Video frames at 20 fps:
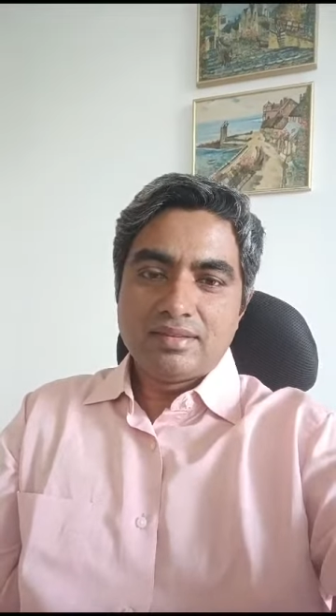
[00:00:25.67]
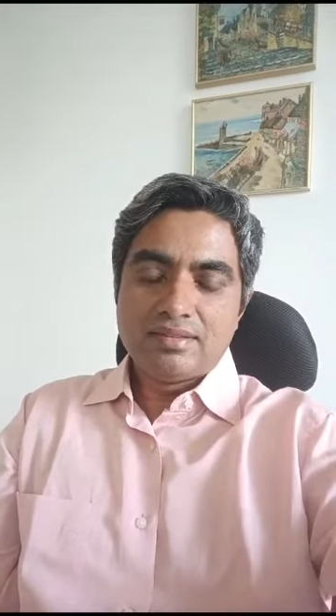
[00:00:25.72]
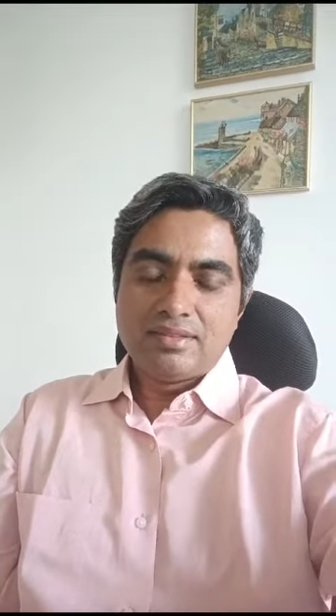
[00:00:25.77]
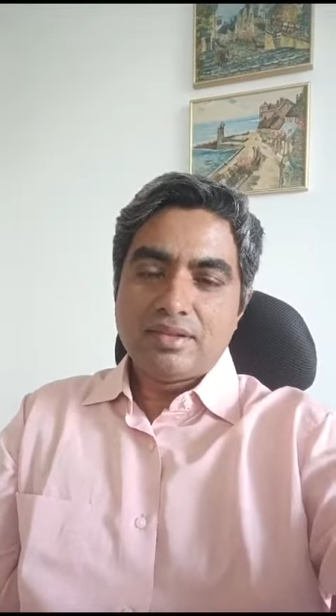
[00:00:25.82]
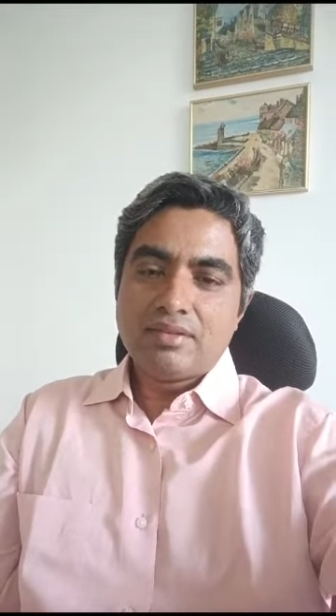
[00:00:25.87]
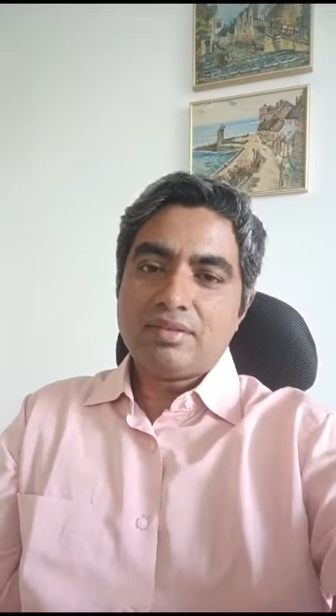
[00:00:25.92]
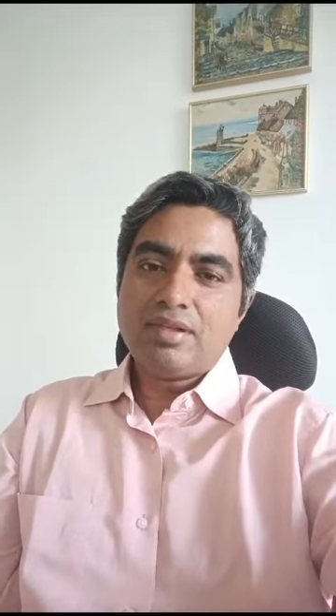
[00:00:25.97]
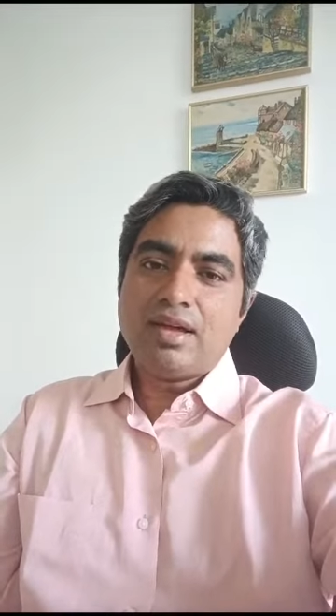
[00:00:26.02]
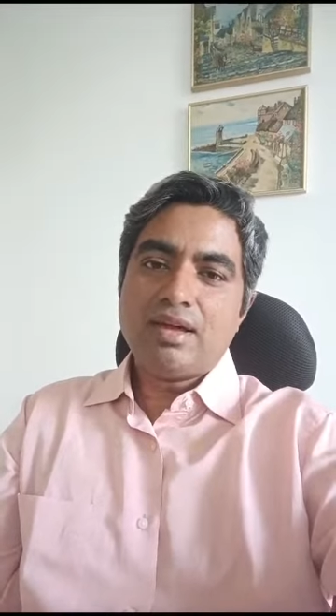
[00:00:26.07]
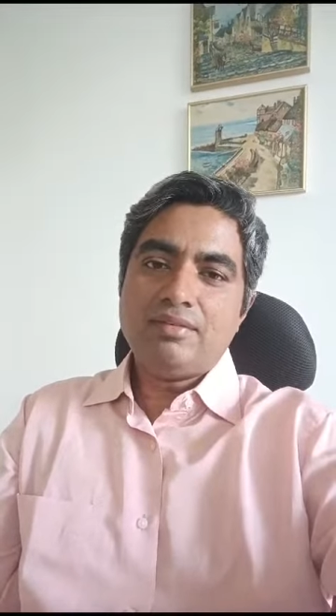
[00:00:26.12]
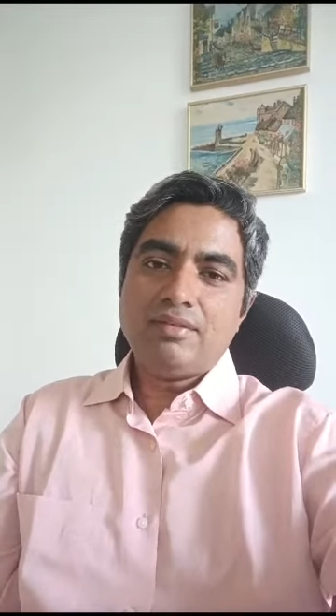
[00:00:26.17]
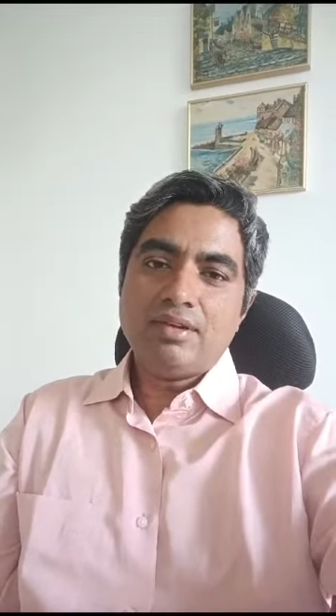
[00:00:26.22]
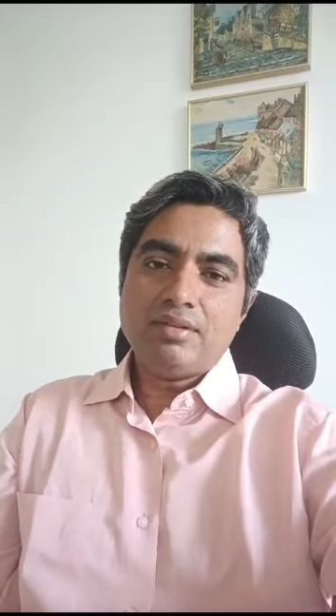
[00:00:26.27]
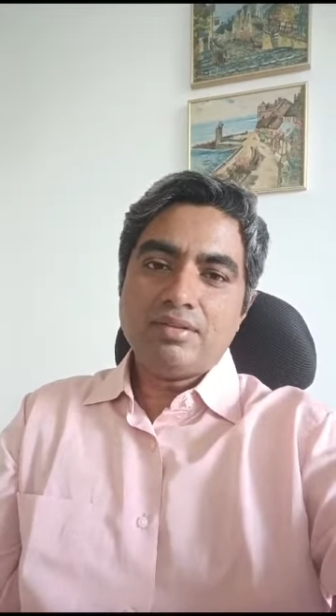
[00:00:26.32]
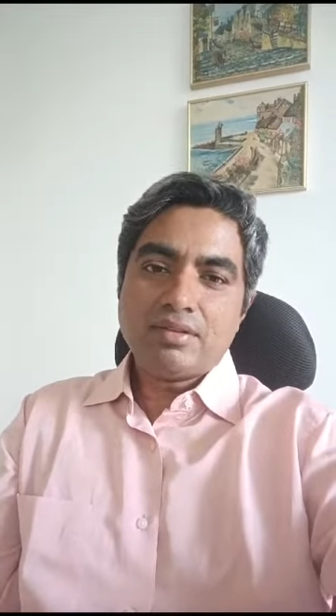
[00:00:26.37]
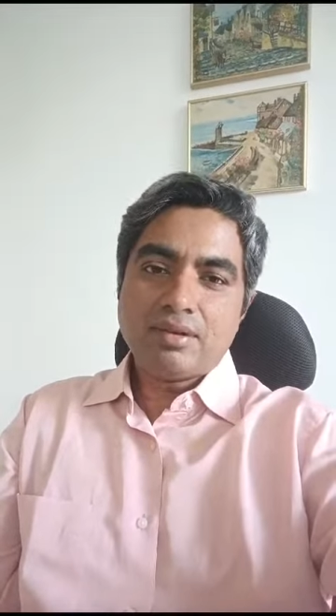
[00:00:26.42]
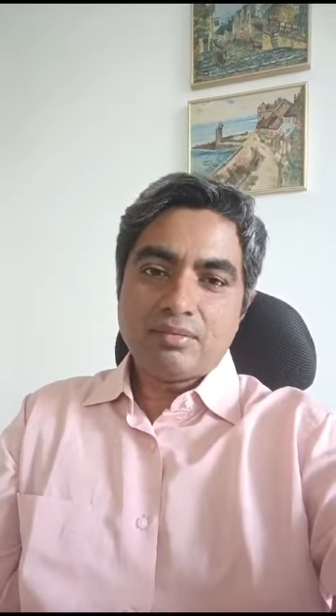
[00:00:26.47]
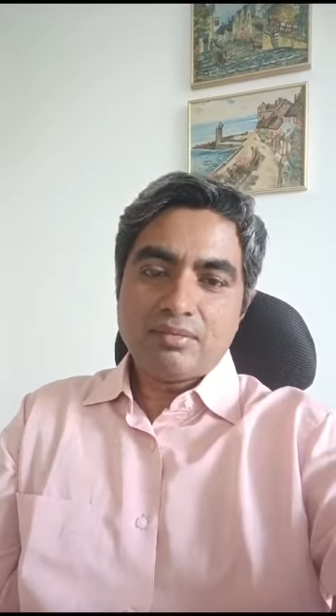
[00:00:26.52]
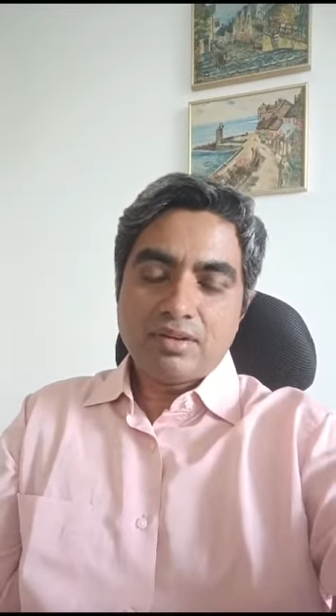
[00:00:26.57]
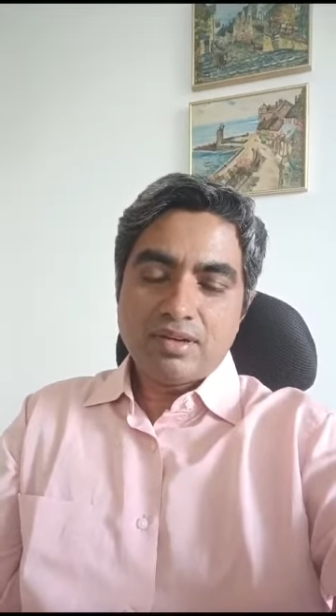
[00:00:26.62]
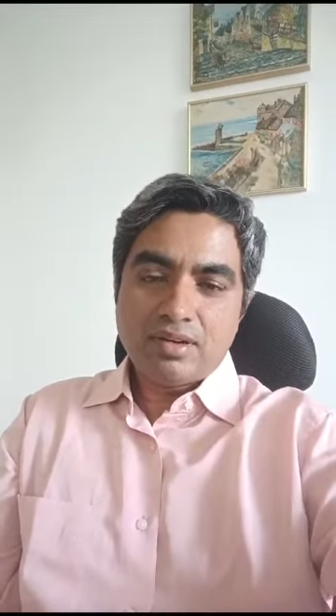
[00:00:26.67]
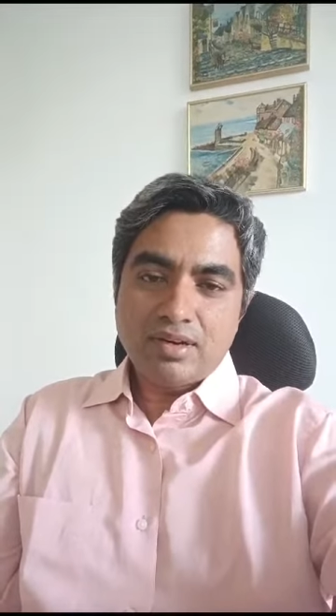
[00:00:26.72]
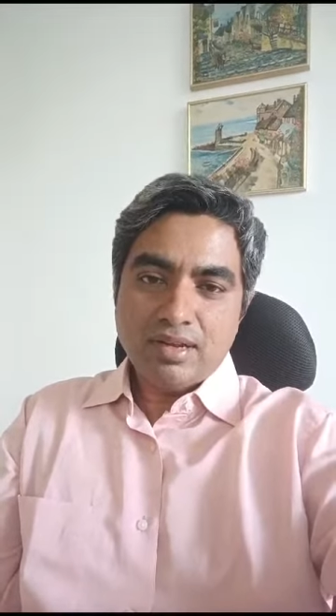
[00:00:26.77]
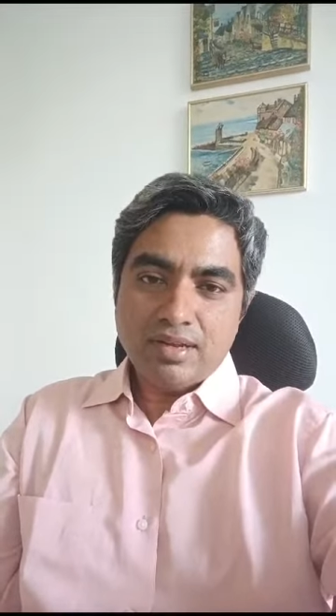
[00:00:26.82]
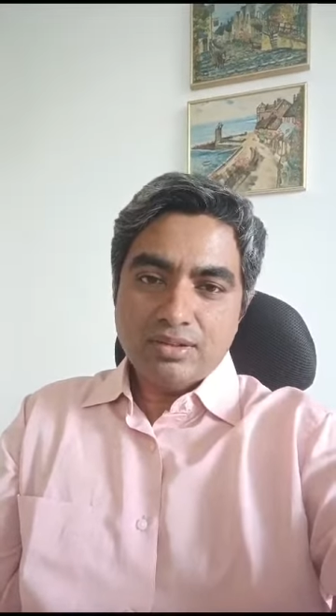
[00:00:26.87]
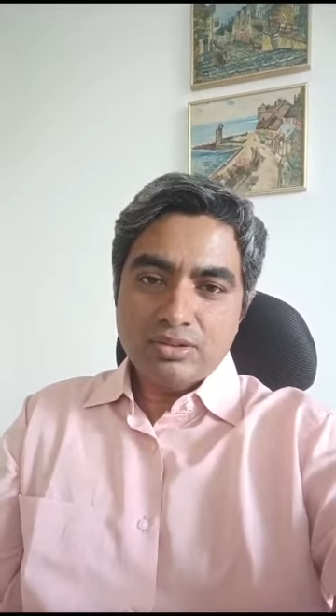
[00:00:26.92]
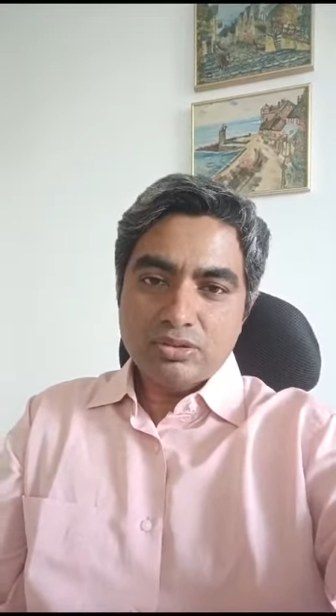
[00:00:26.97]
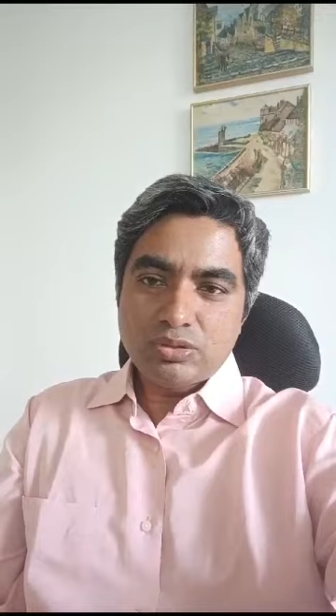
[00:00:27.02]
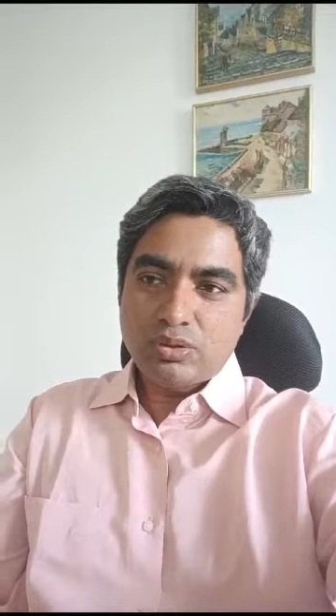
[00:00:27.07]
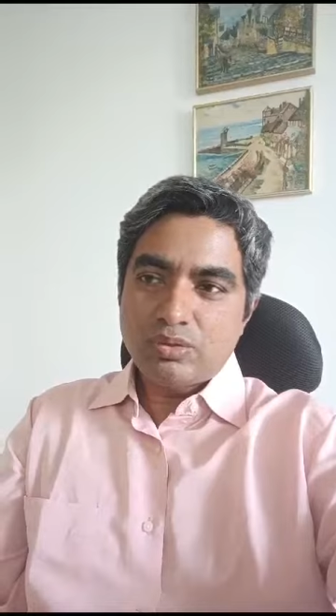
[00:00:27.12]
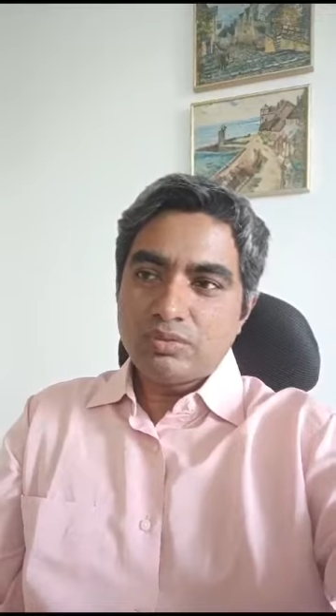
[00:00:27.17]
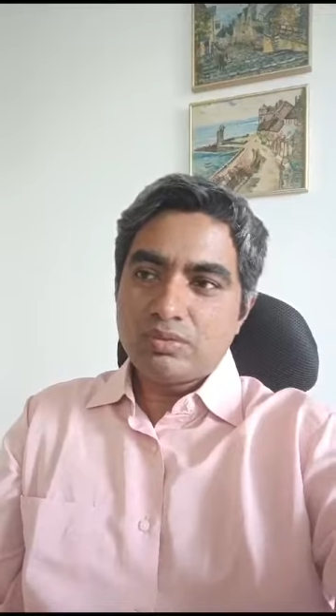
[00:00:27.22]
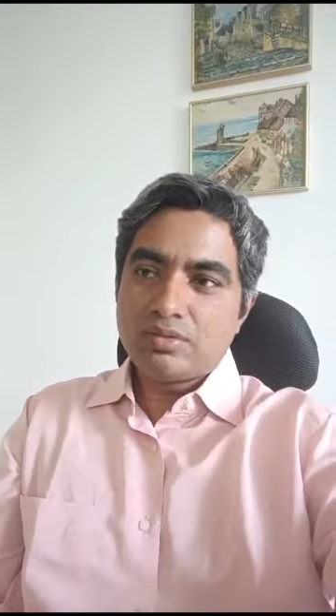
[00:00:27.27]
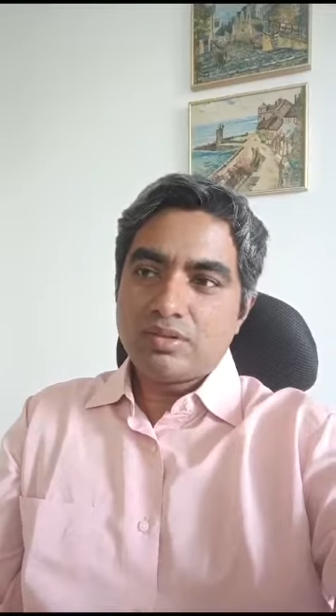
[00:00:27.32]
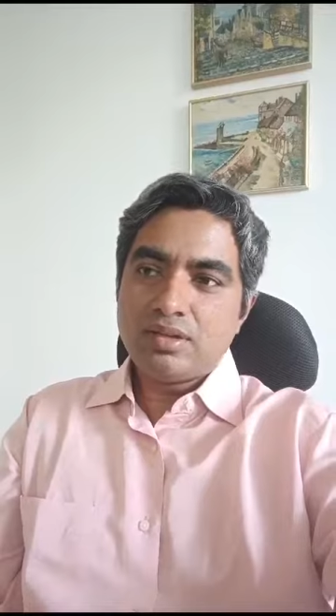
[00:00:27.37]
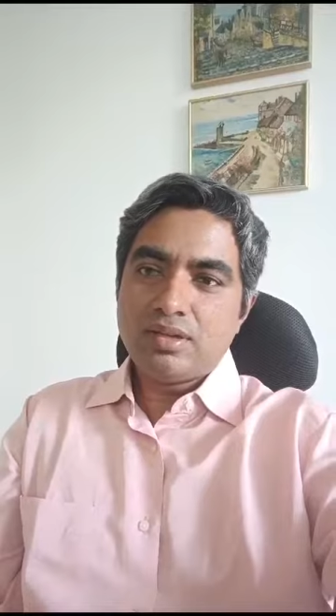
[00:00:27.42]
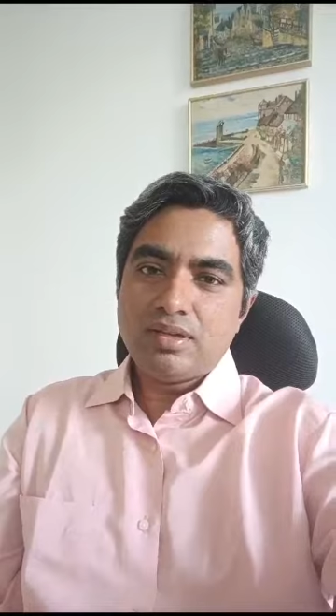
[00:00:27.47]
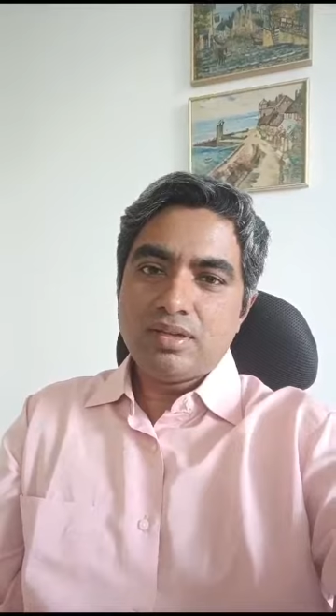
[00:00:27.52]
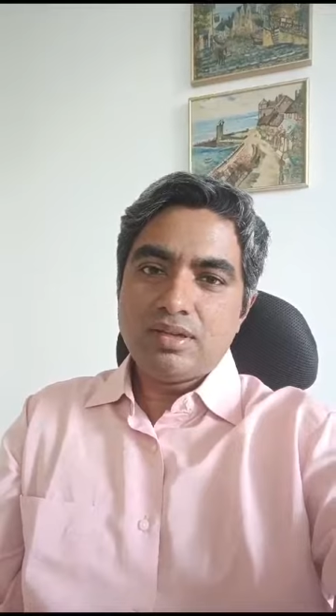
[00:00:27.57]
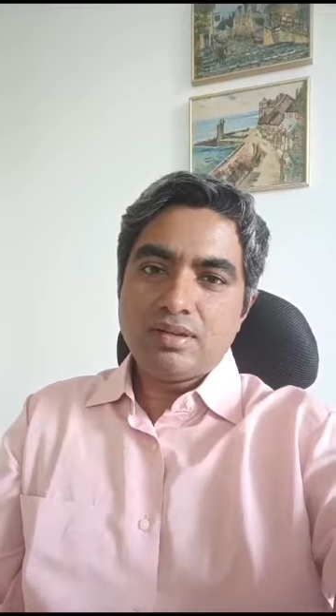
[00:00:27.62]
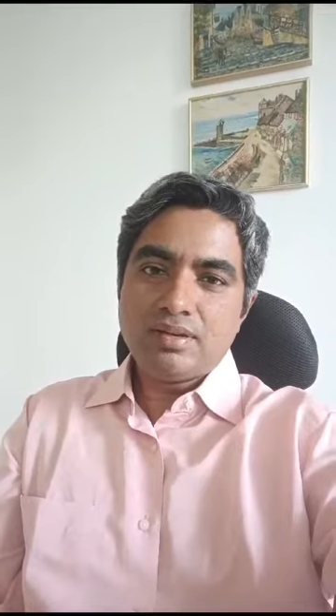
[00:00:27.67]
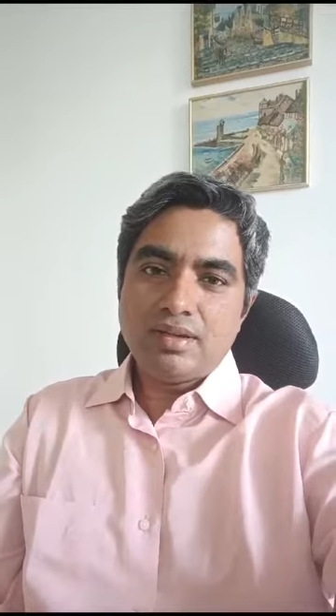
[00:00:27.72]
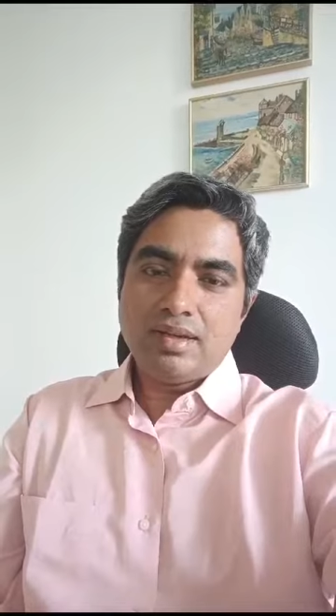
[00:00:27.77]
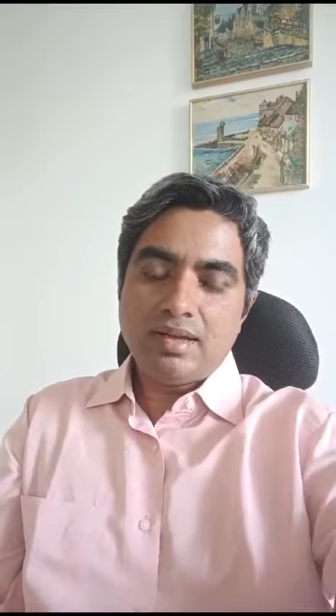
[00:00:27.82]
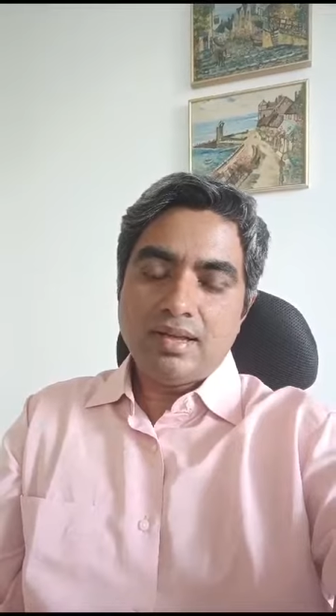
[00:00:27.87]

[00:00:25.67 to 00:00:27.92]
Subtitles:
Just having someone like Johncey